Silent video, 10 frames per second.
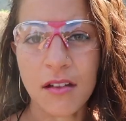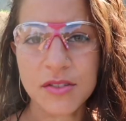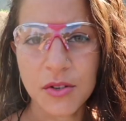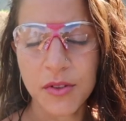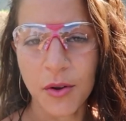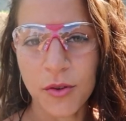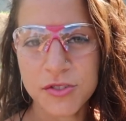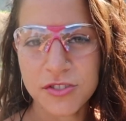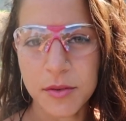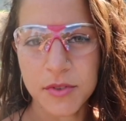Also, the
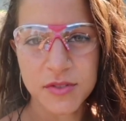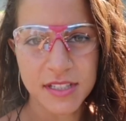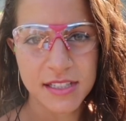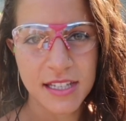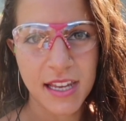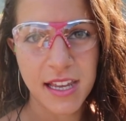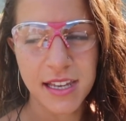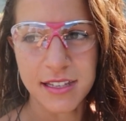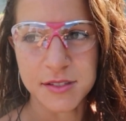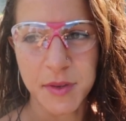holster I'm using today
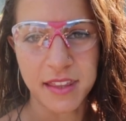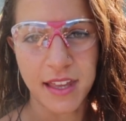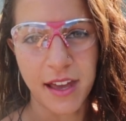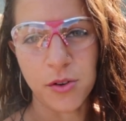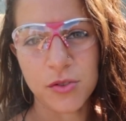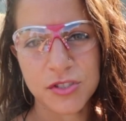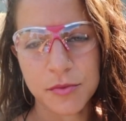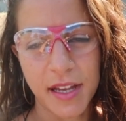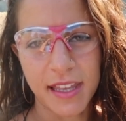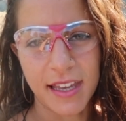is my thigh holster
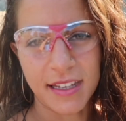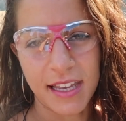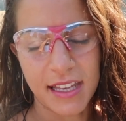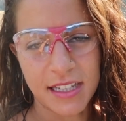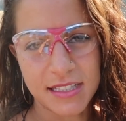by CanCan